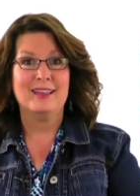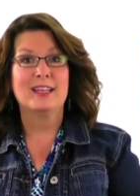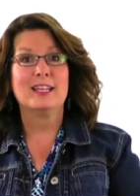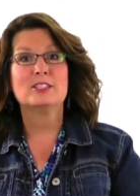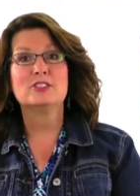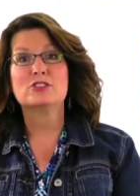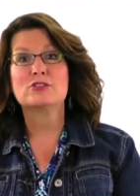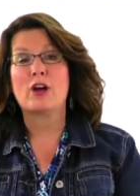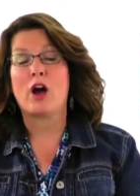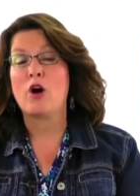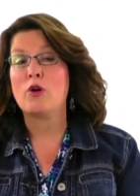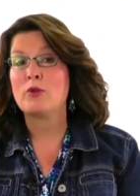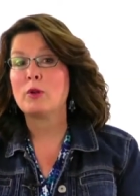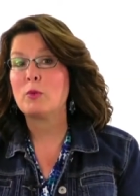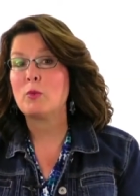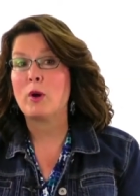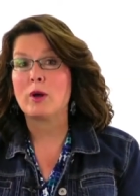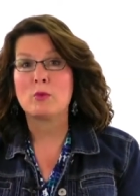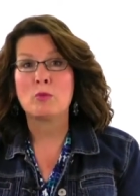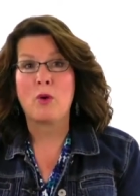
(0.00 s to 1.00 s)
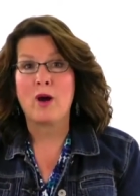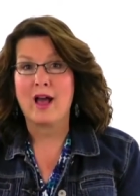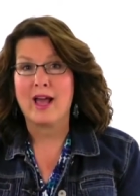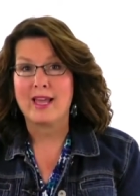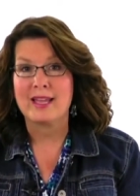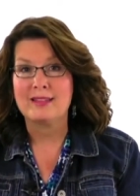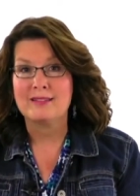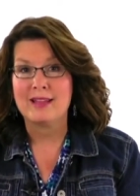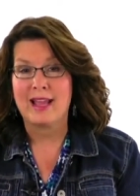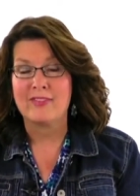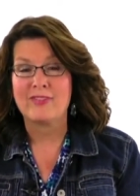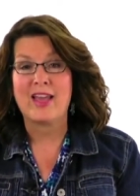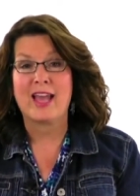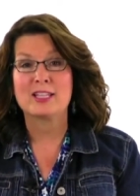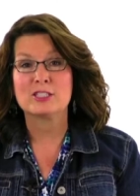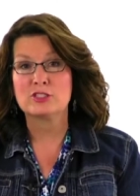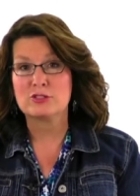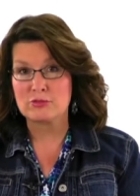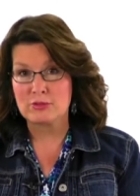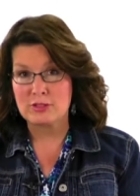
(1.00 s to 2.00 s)
it's the only one way, and
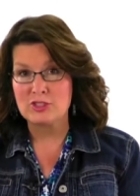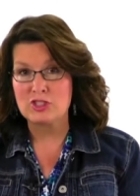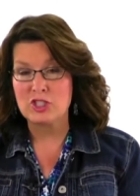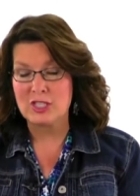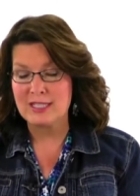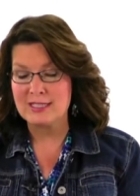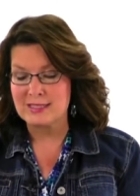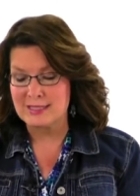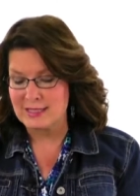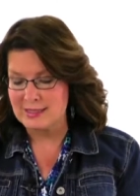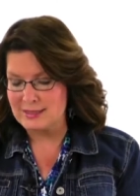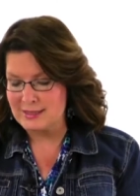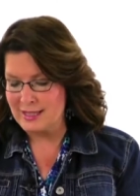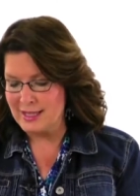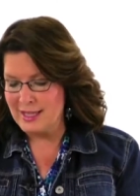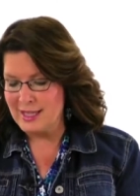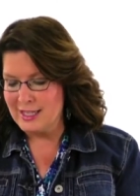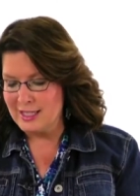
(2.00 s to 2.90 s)
that's through Jesus.